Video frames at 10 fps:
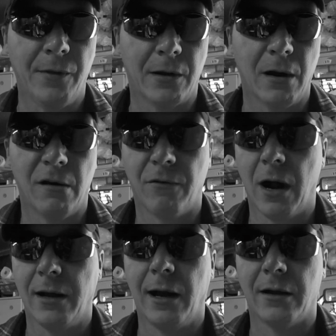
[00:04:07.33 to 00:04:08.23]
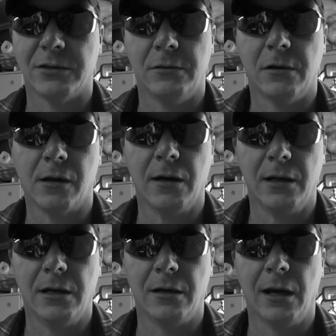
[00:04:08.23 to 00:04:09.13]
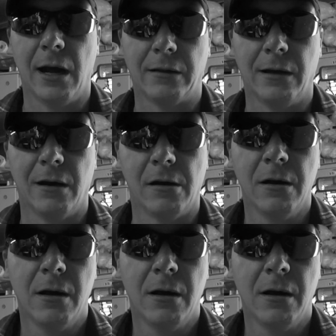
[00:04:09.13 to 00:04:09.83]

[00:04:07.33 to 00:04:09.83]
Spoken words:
the curve right now, so you're going to need to get out there and